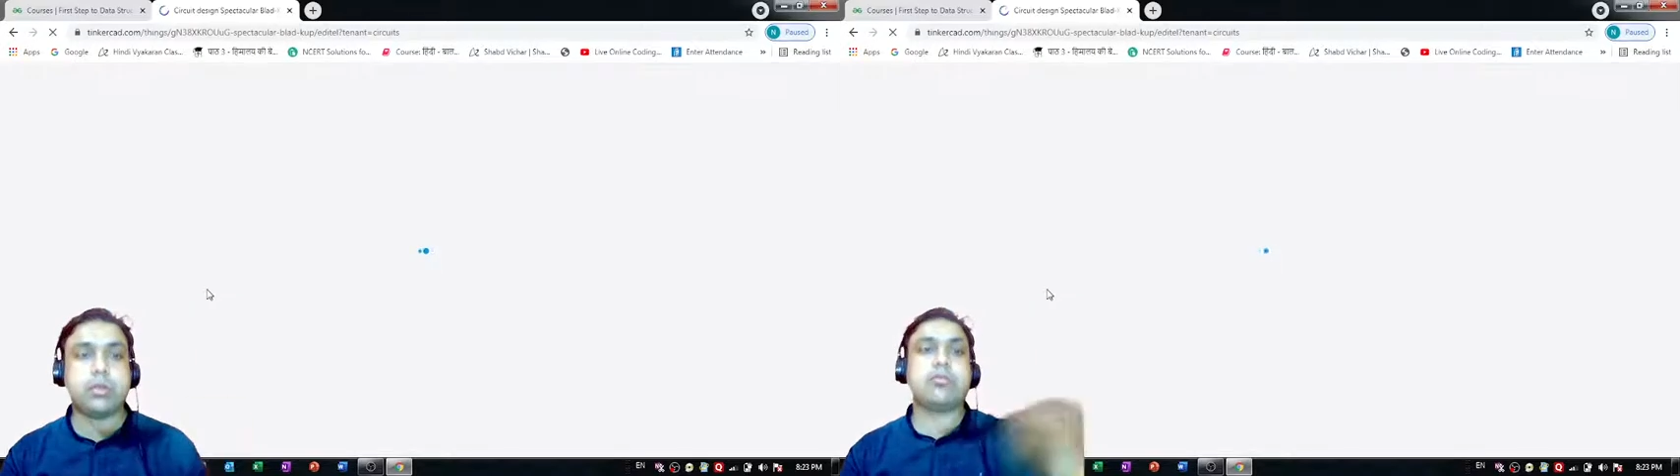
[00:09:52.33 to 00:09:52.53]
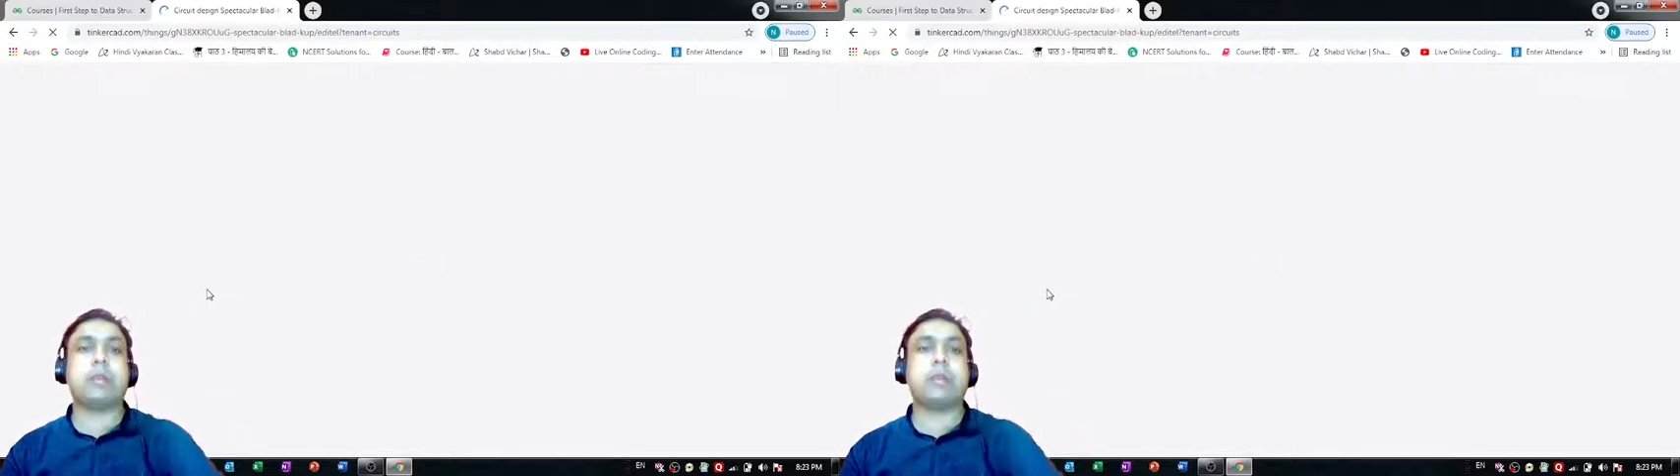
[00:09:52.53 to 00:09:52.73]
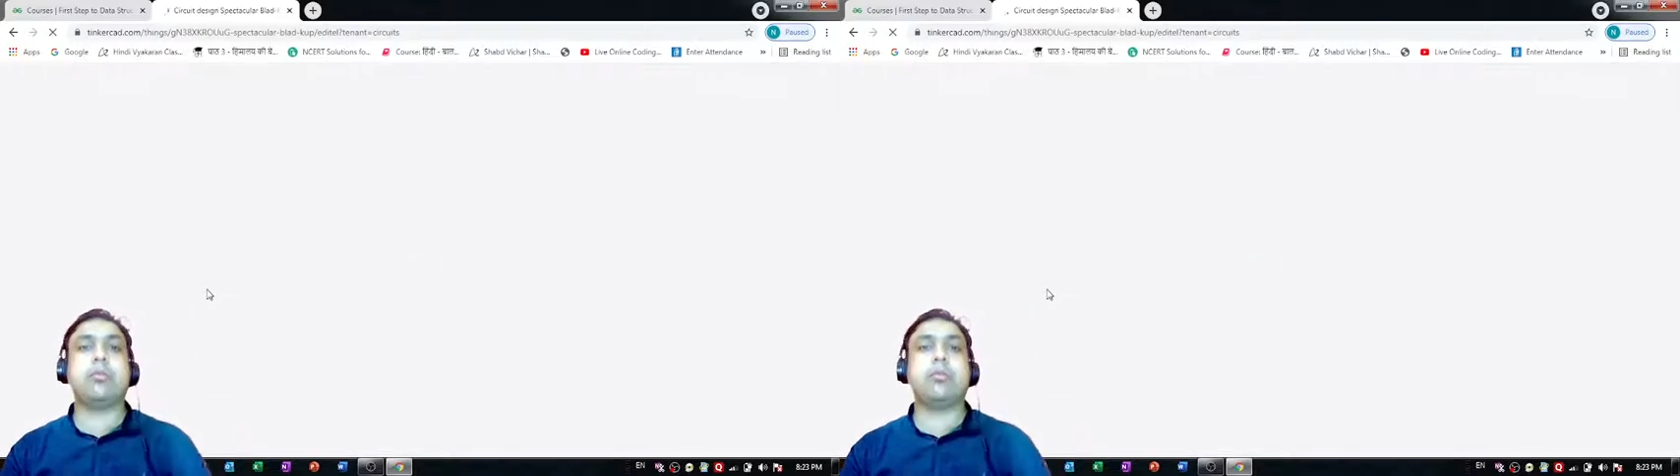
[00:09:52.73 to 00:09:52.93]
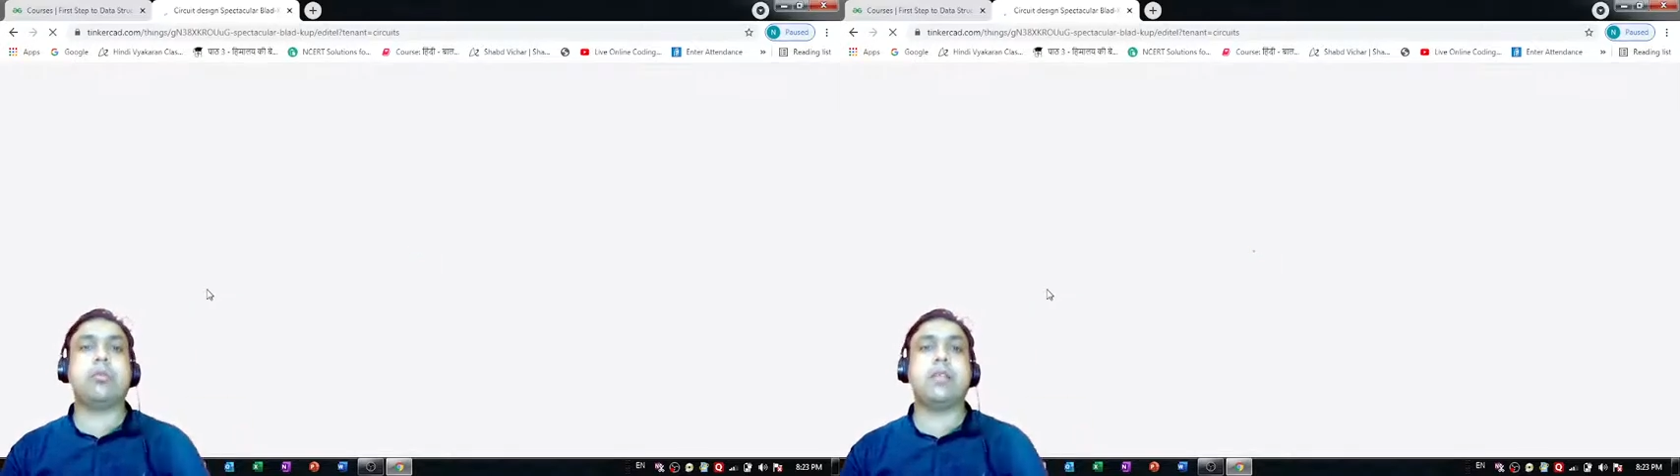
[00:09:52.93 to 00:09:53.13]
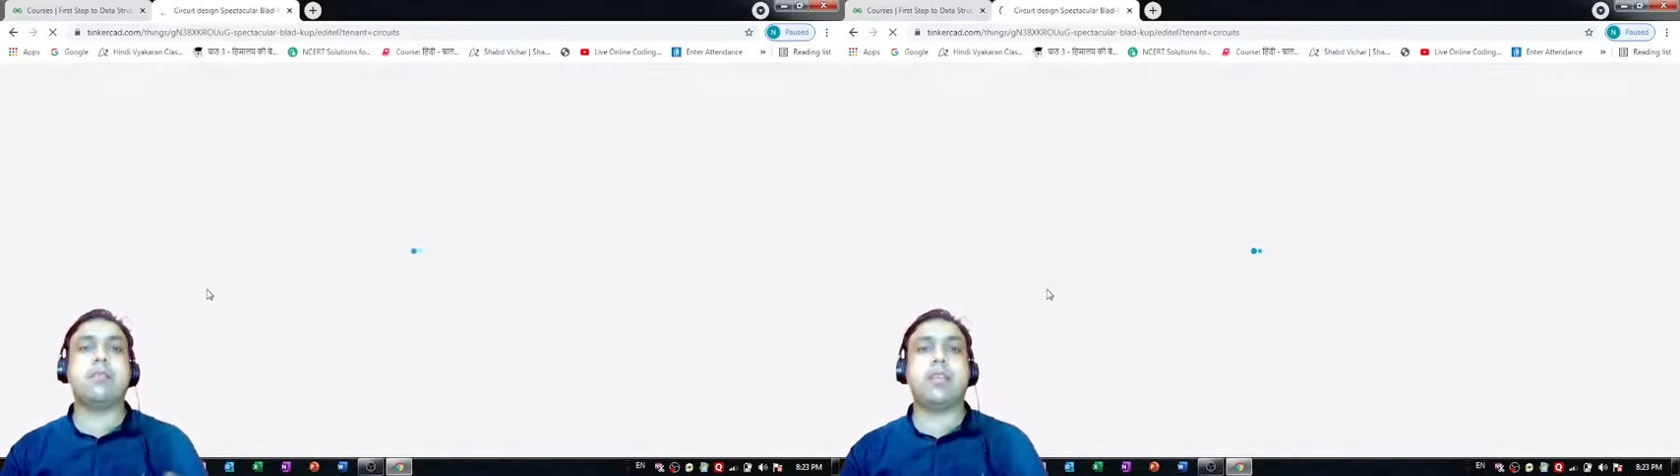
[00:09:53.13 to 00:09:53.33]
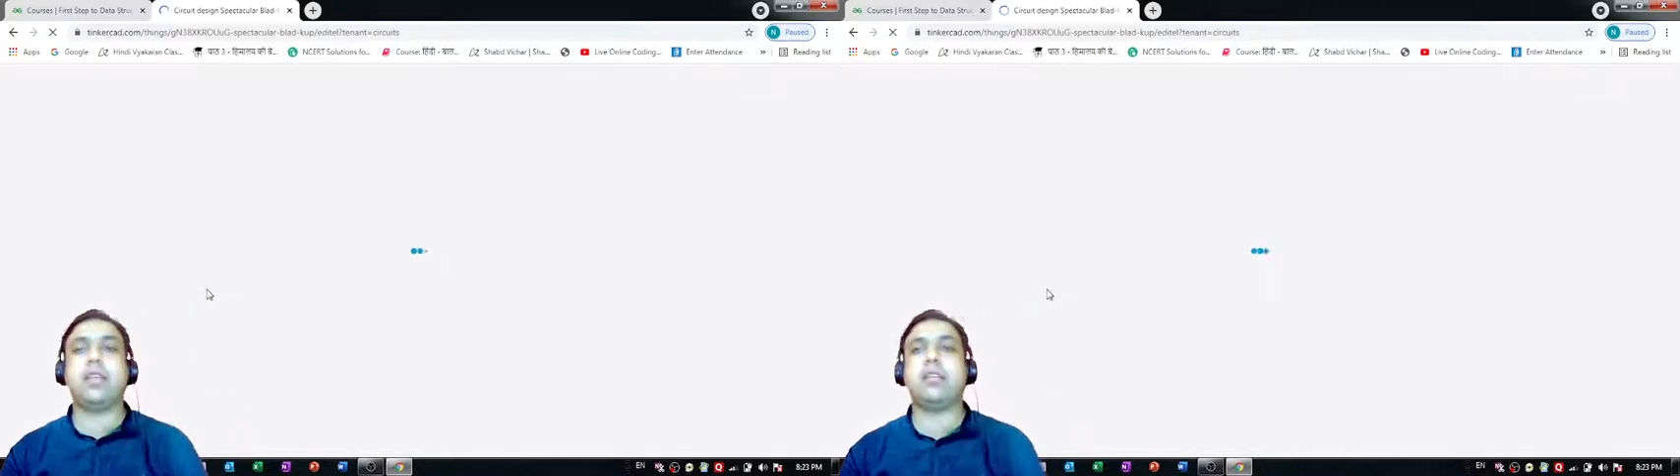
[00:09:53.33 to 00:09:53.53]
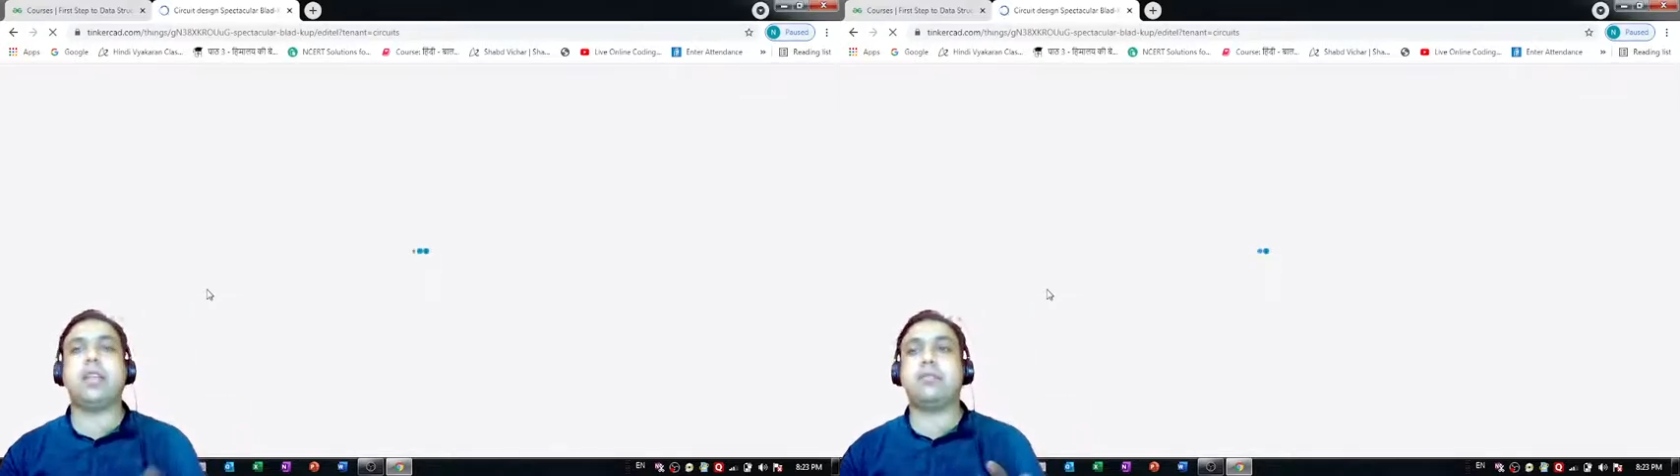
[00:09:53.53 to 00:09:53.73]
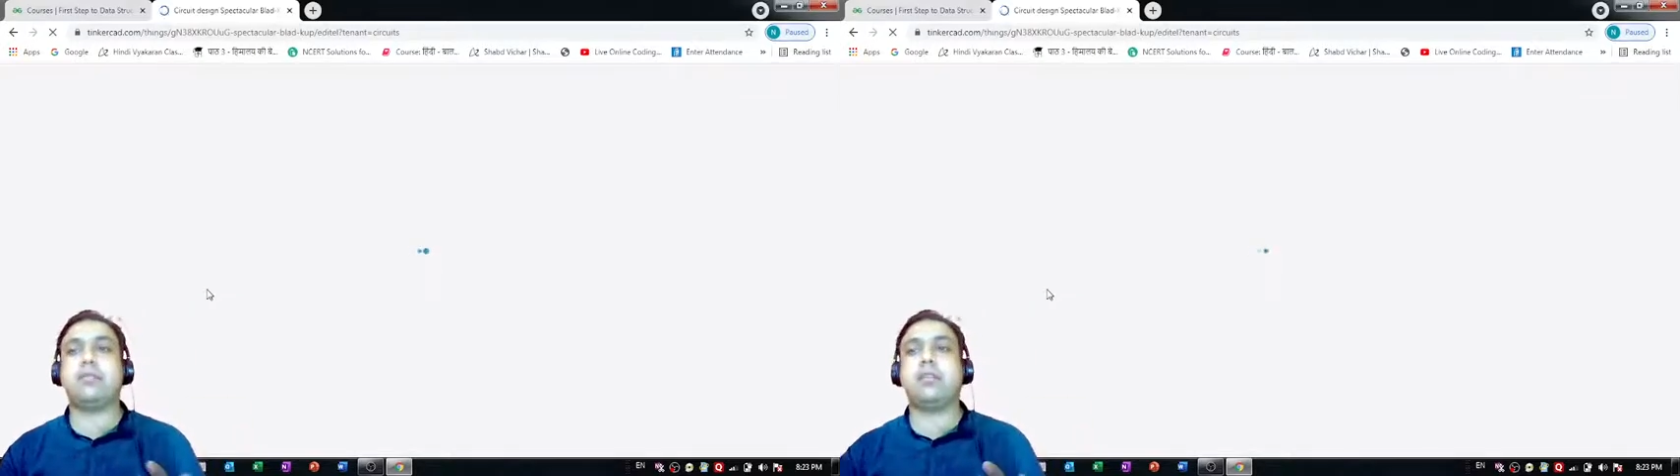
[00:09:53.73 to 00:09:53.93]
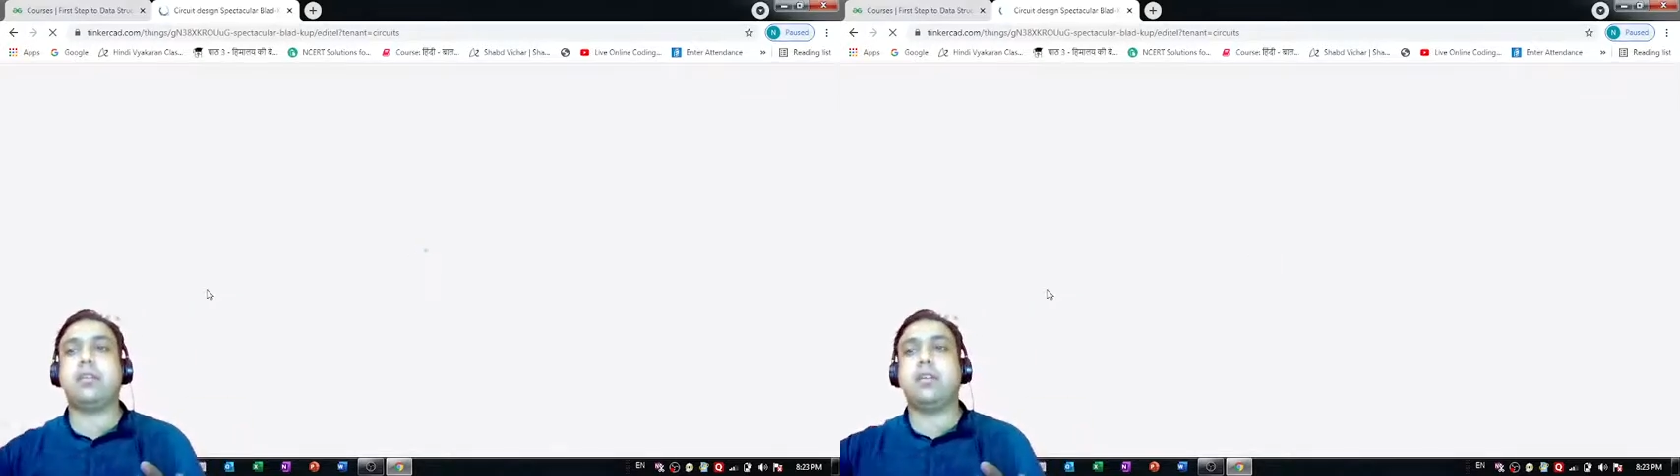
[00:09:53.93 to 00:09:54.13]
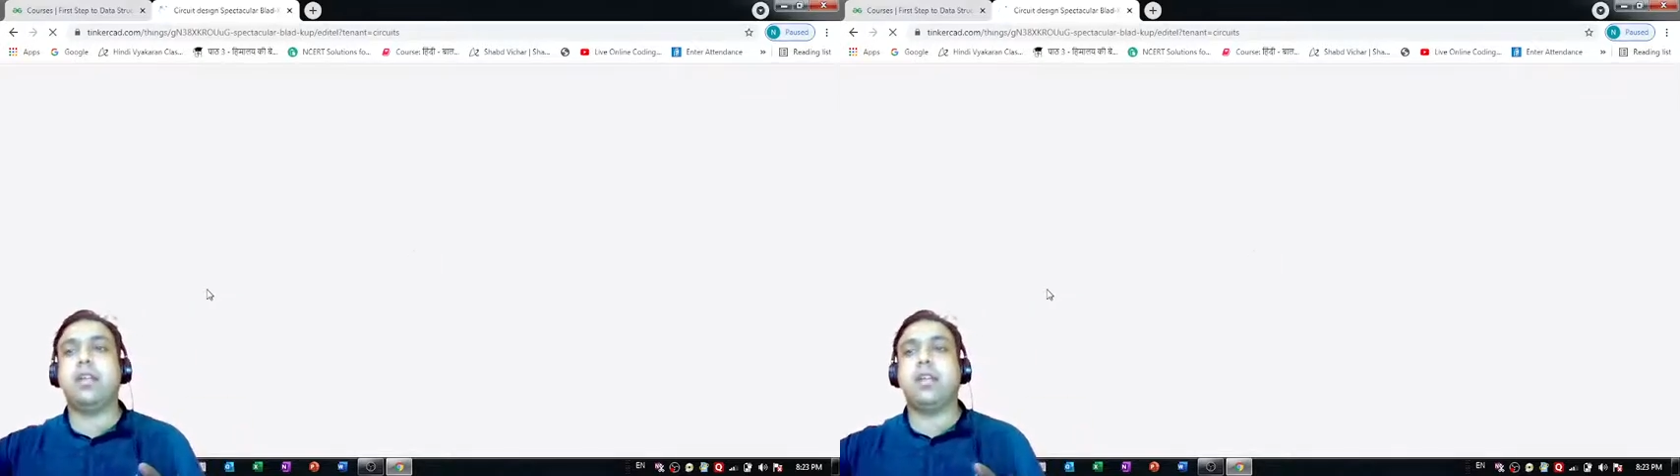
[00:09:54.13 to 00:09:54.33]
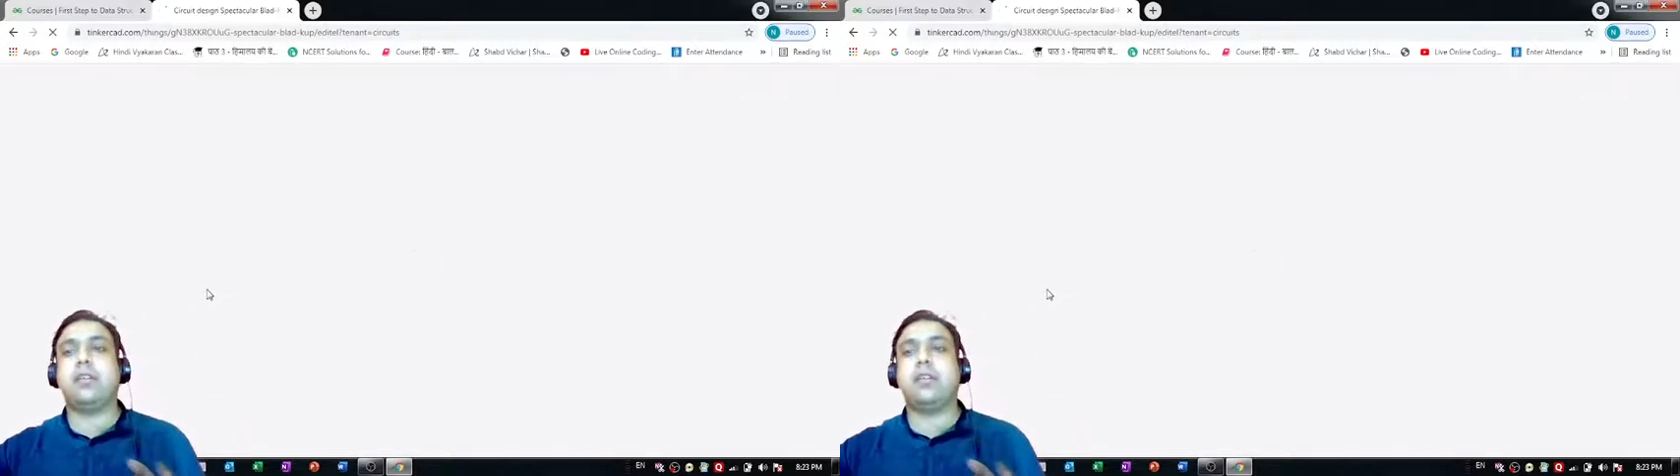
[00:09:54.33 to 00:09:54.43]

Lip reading: come to me saying that, sir,